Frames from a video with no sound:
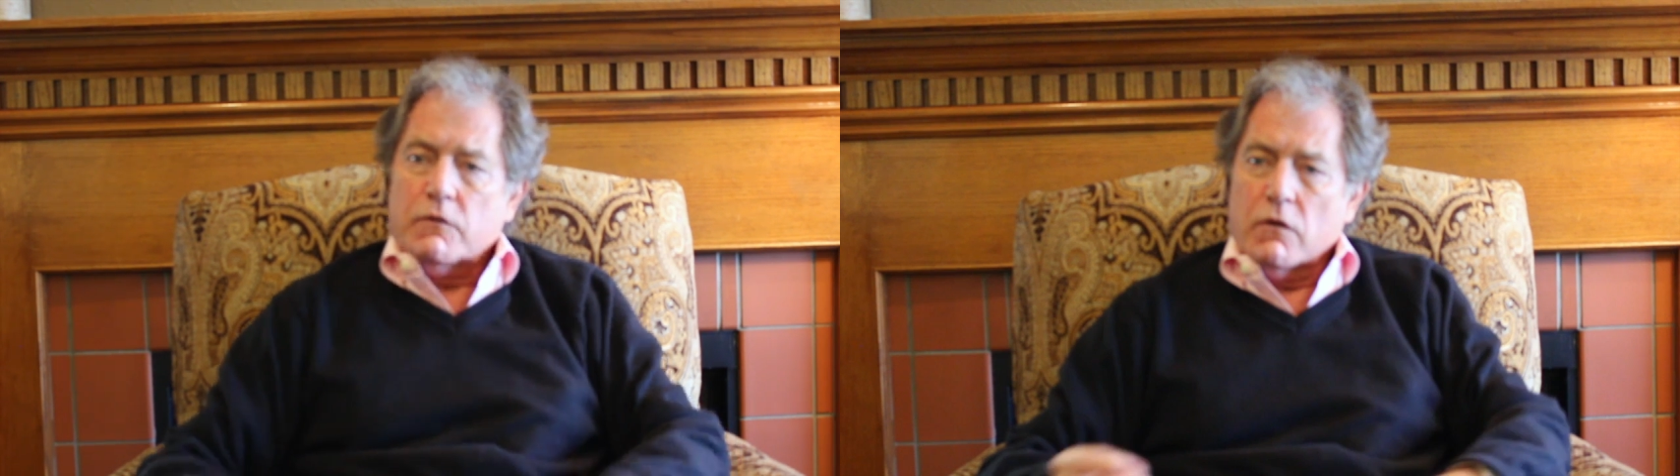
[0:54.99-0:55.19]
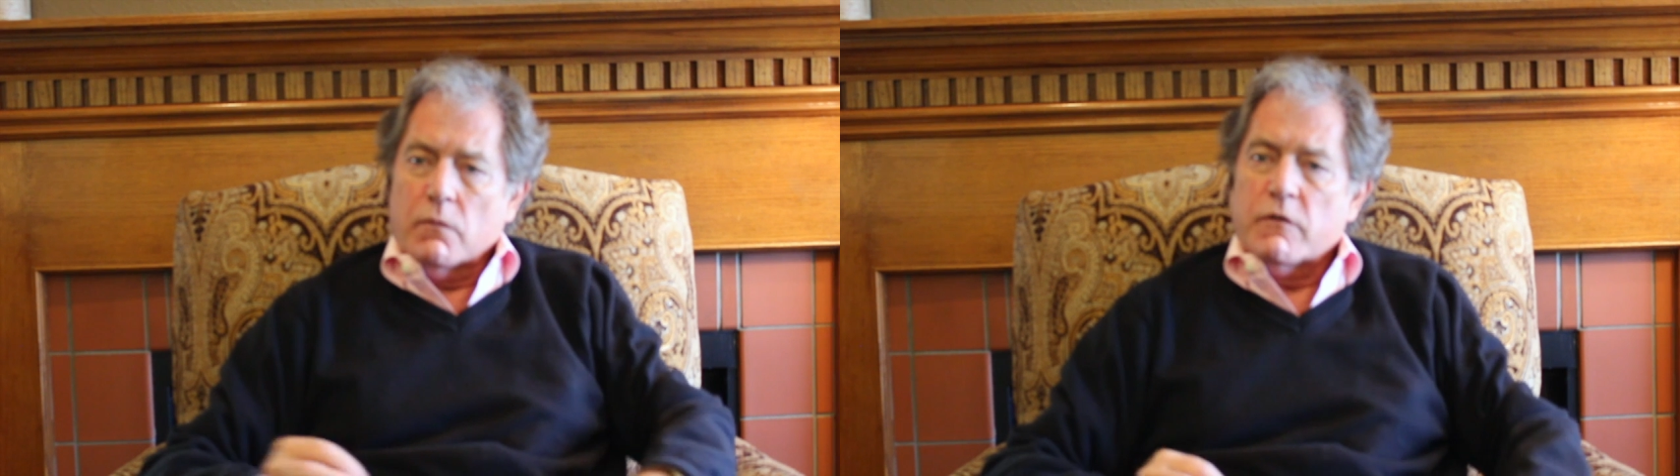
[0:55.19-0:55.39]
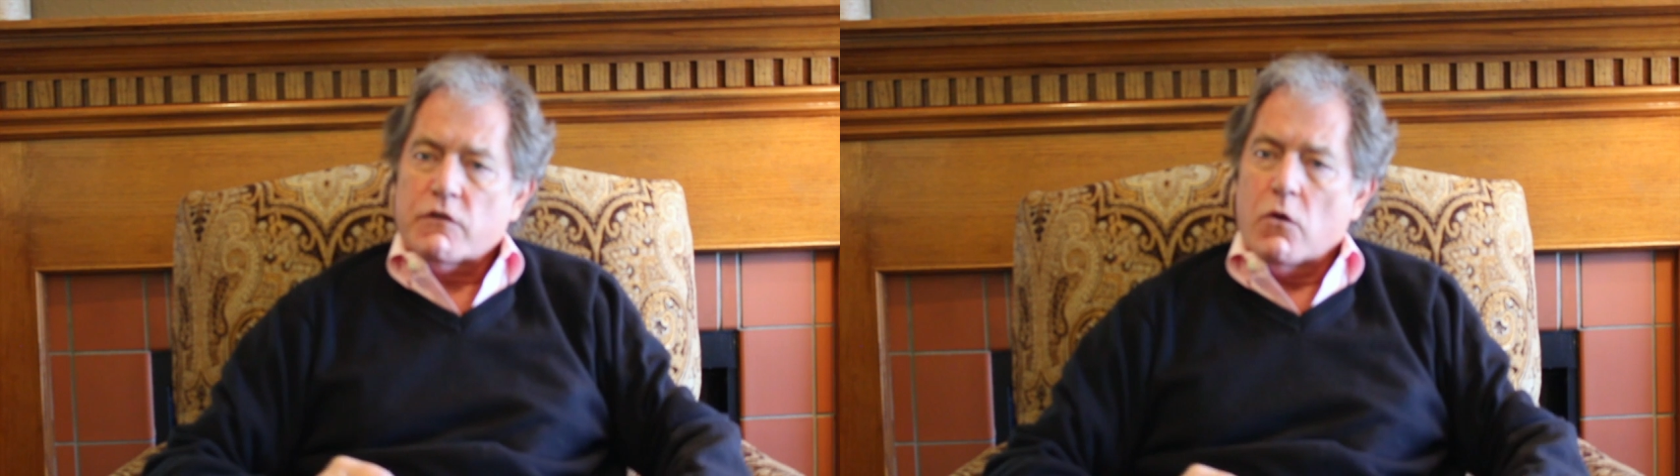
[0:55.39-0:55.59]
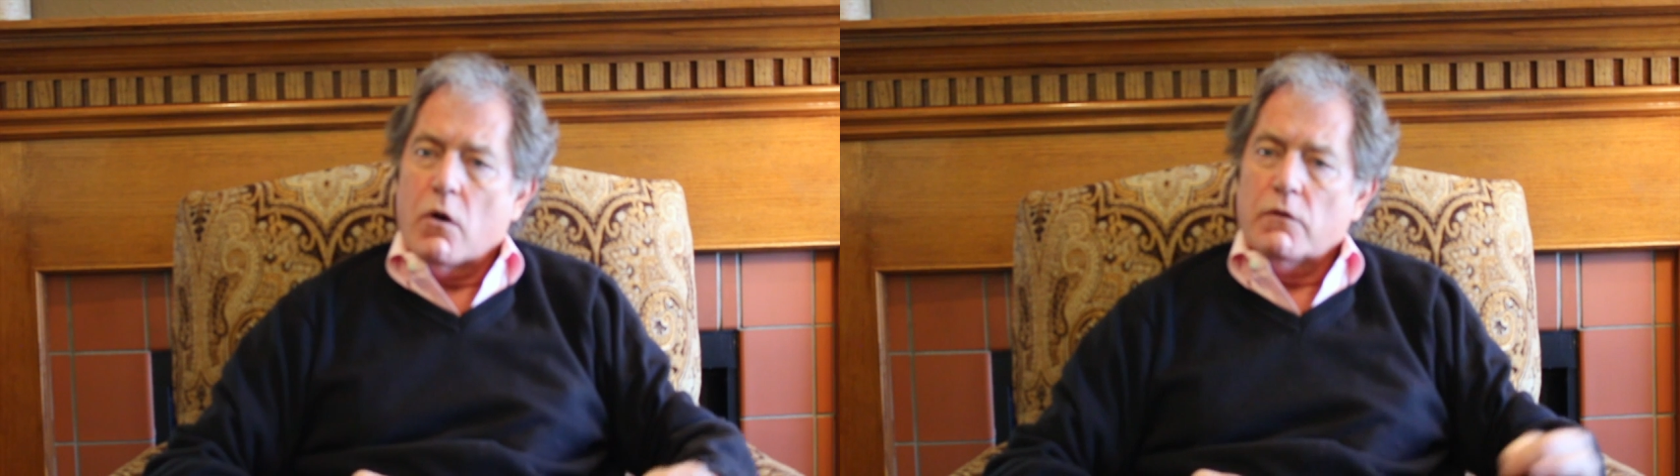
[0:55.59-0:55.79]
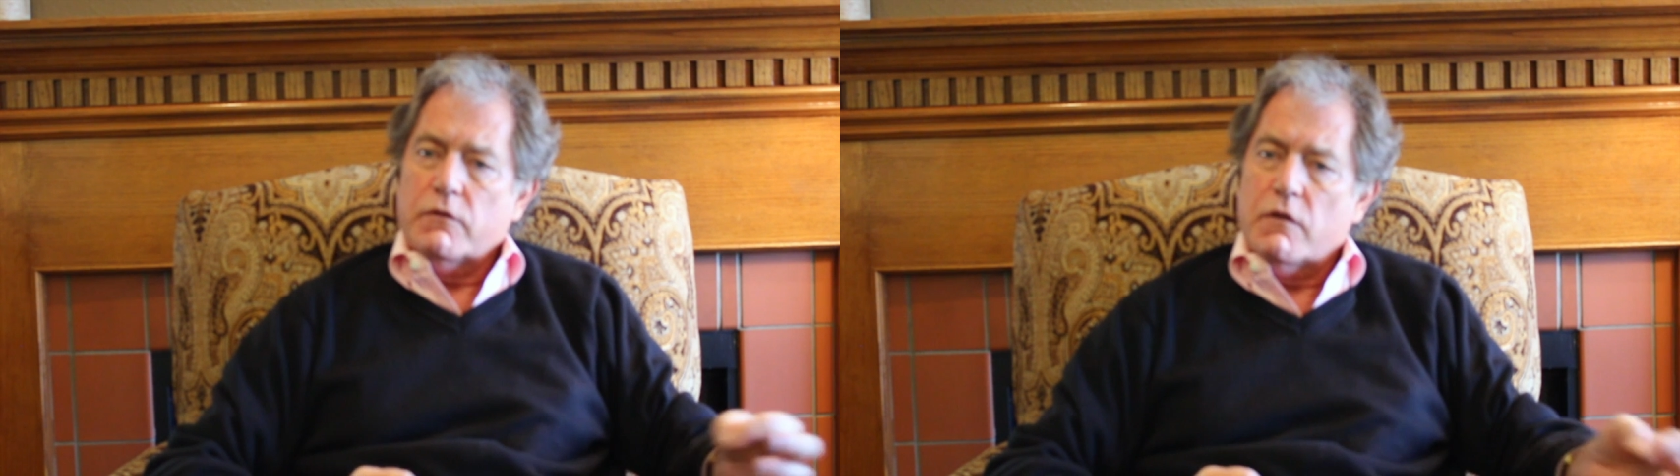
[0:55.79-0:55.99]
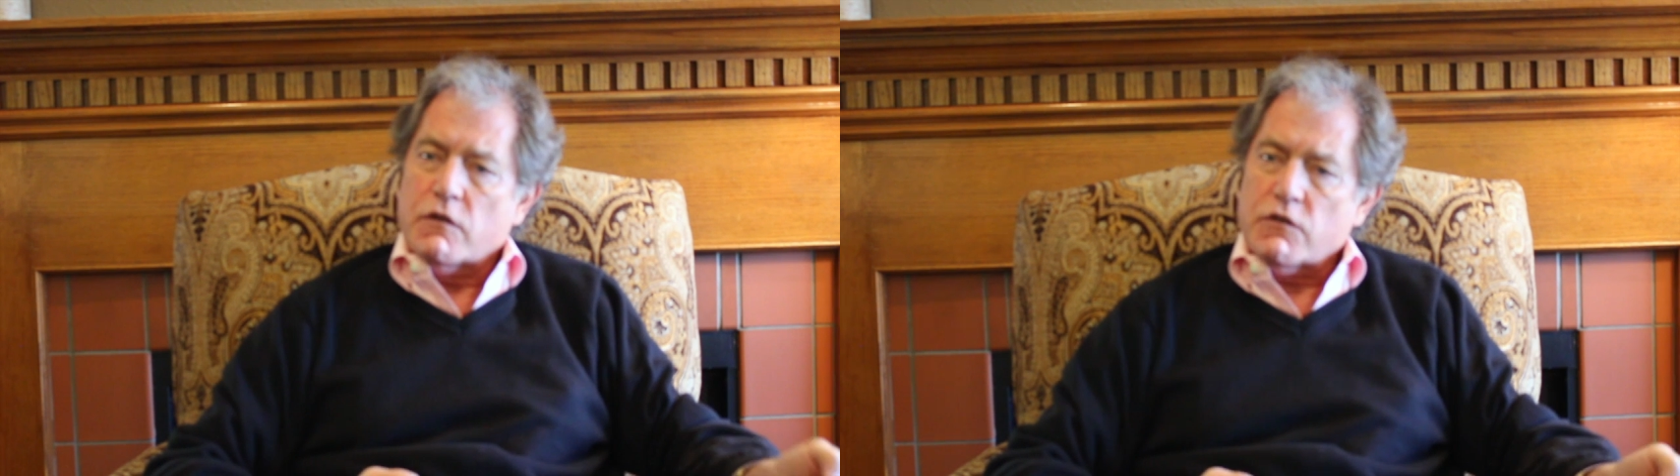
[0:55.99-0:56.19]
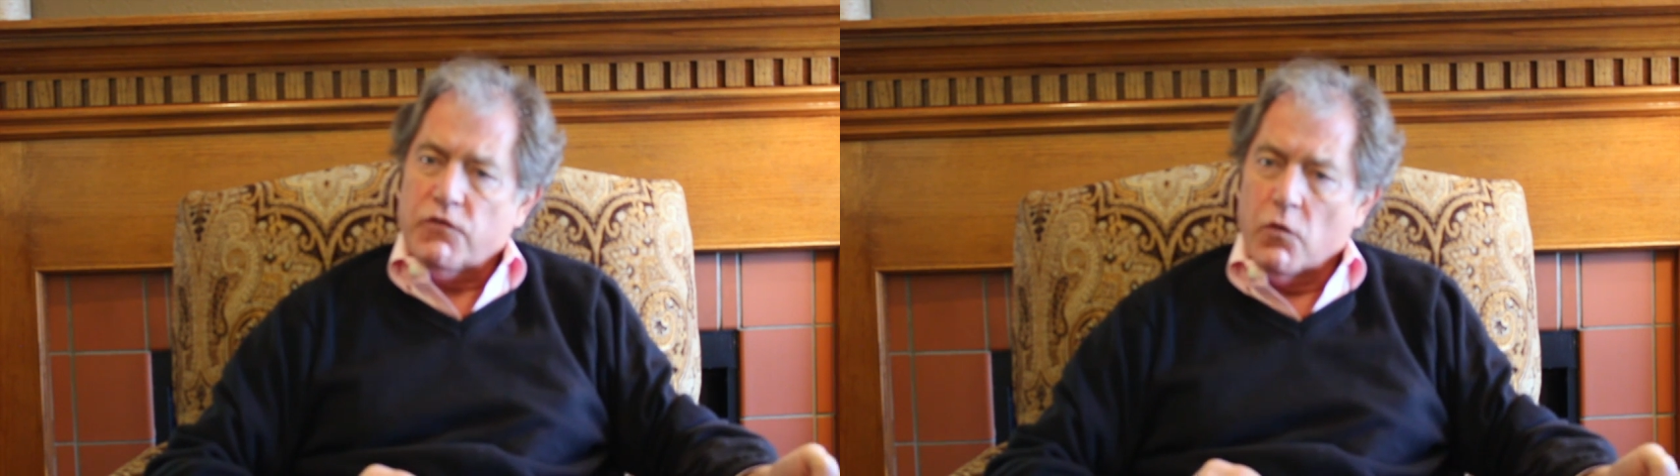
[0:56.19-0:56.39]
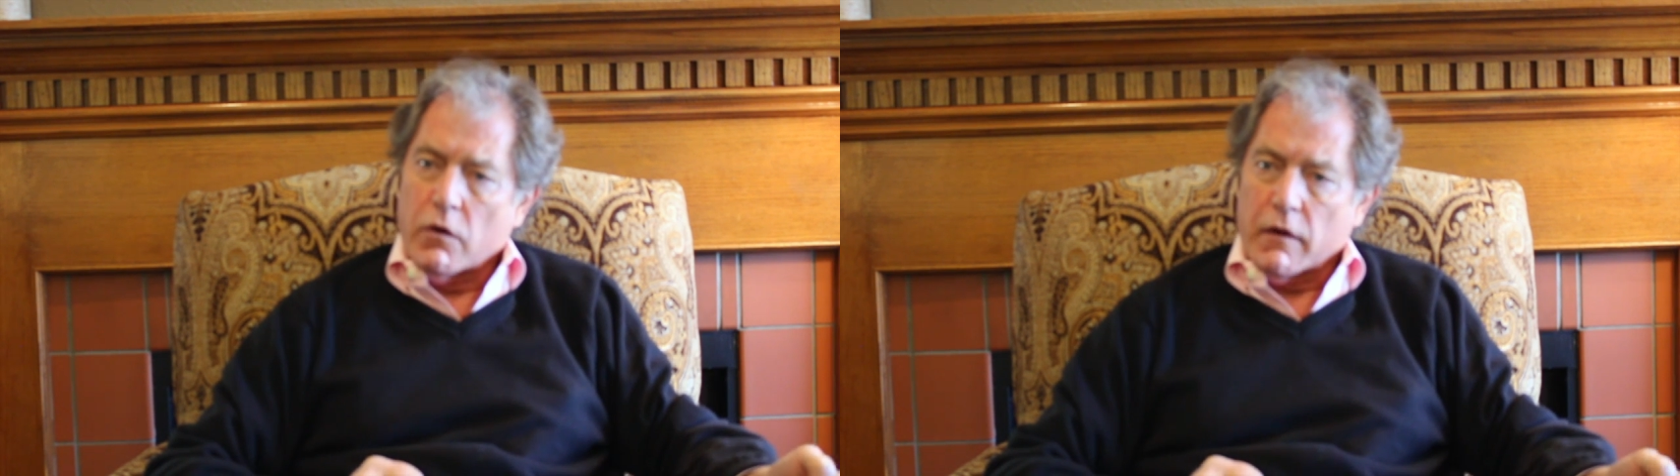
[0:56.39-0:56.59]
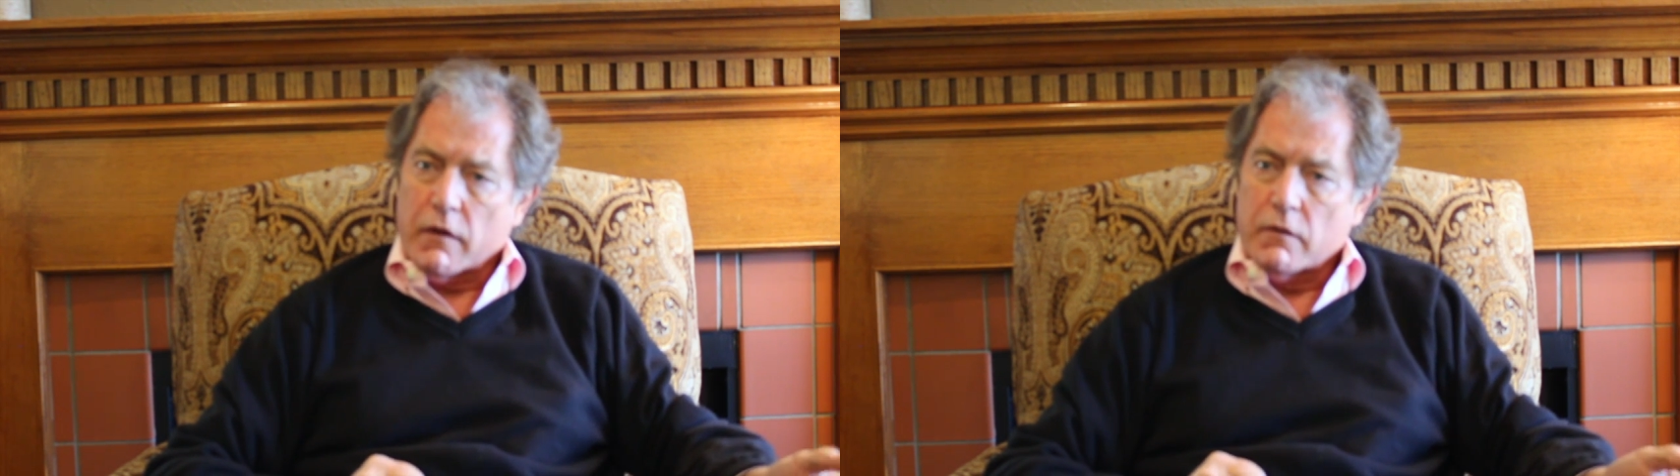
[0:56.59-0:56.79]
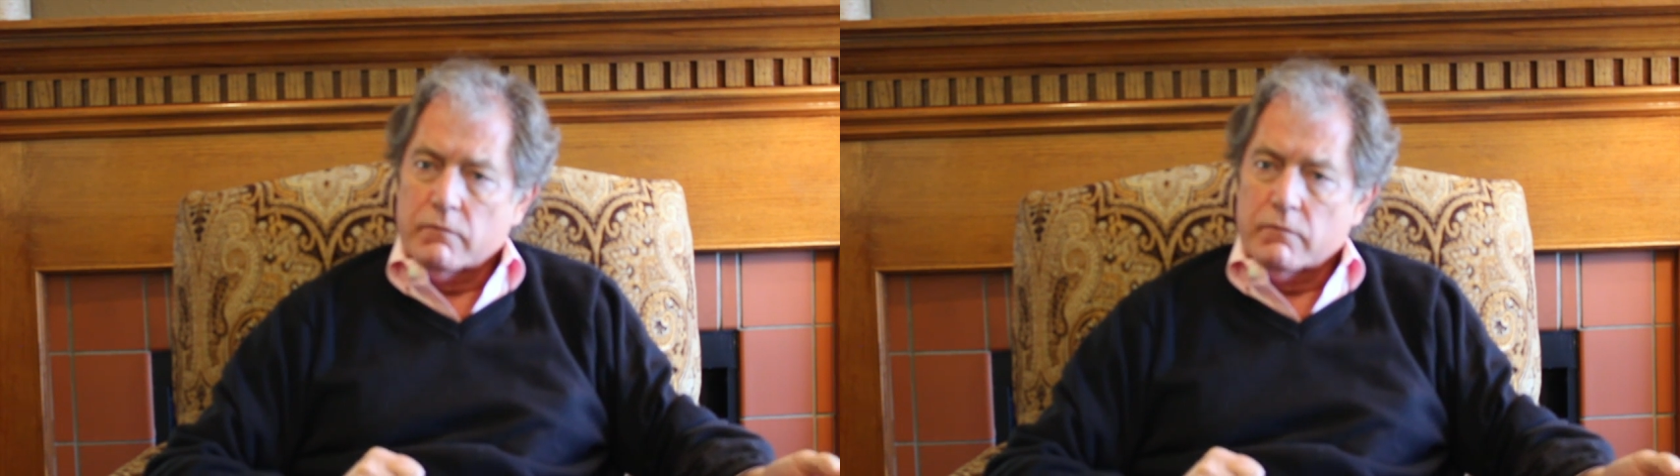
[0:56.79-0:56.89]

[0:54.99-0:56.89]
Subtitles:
term is called dysphoric.